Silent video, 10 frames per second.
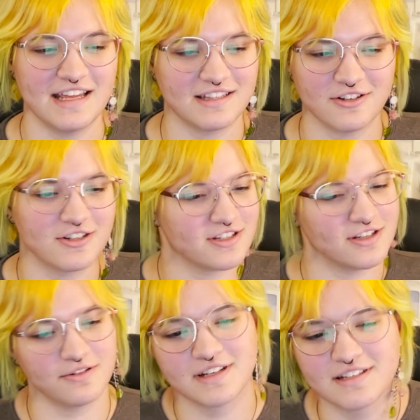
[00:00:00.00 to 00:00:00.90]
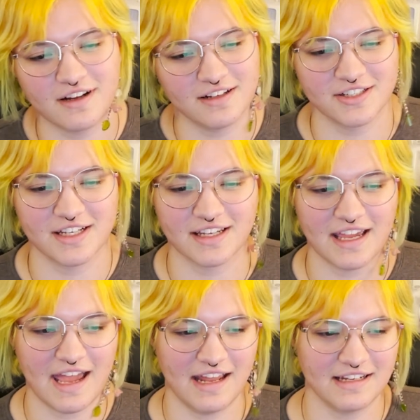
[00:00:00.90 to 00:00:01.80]
they're just so nostalgic,
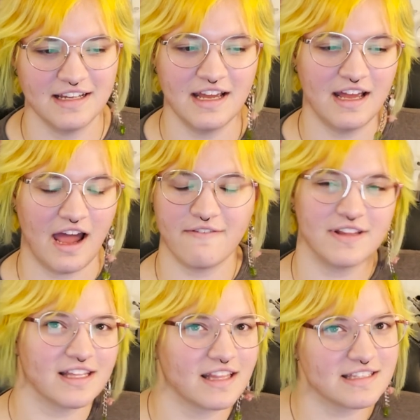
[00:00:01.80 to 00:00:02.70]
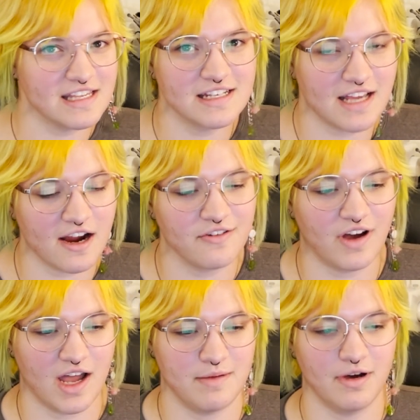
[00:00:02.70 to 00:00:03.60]
and I feel like that's the entire
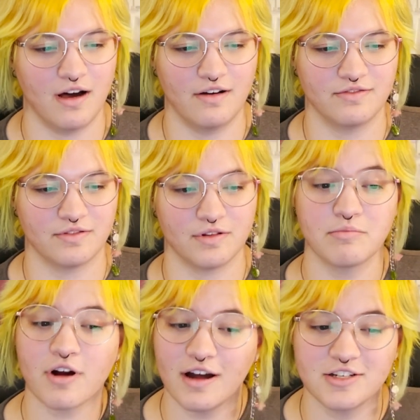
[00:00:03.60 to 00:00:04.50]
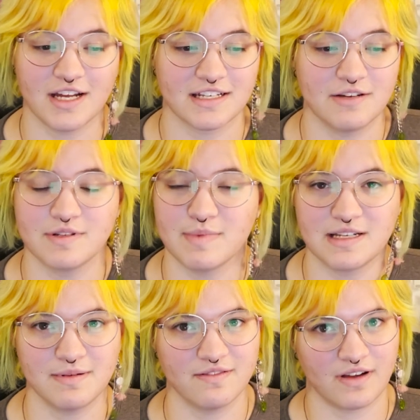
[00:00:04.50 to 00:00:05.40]
vibe of the project. It was meant
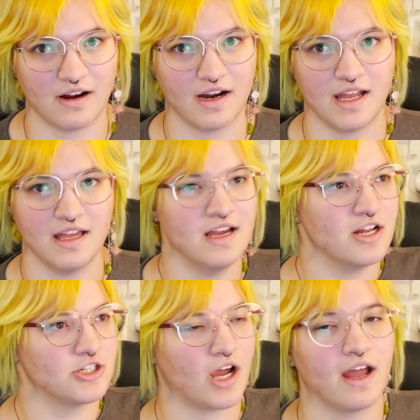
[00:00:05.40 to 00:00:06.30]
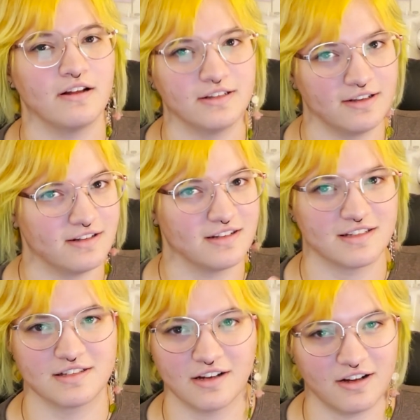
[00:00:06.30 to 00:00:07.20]
to be very childhood
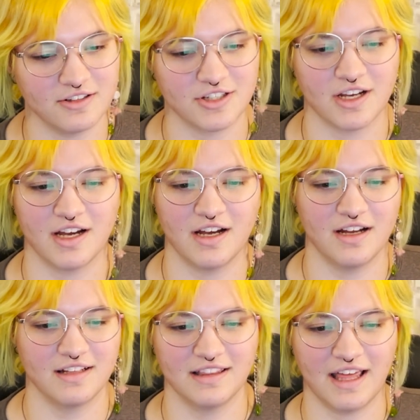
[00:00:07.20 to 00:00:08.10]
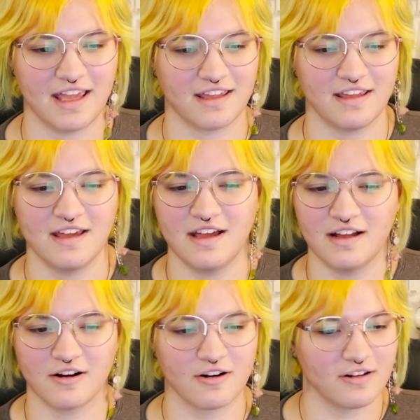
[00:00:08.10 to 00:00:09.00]
nostalgia, like
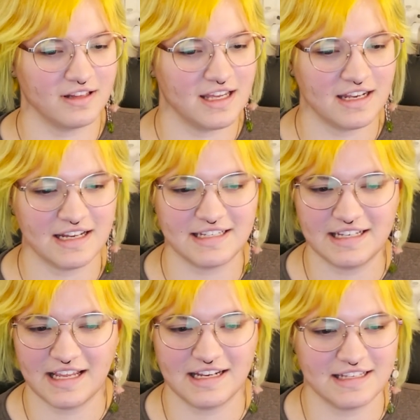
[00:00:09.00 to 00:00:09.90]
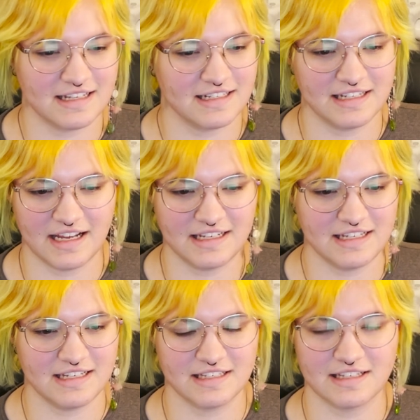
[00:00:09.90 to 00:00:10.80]
early 1980s,
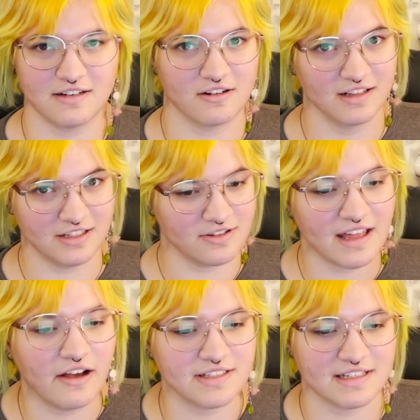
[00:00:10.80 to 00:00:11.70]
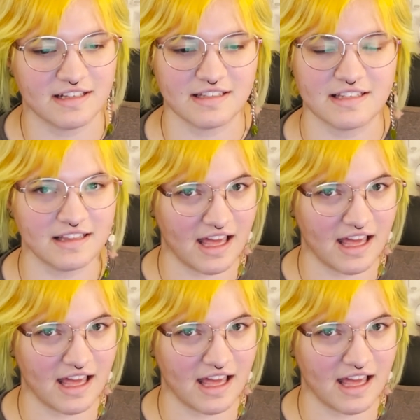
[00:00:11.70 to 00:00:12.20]
1990s, early 2000s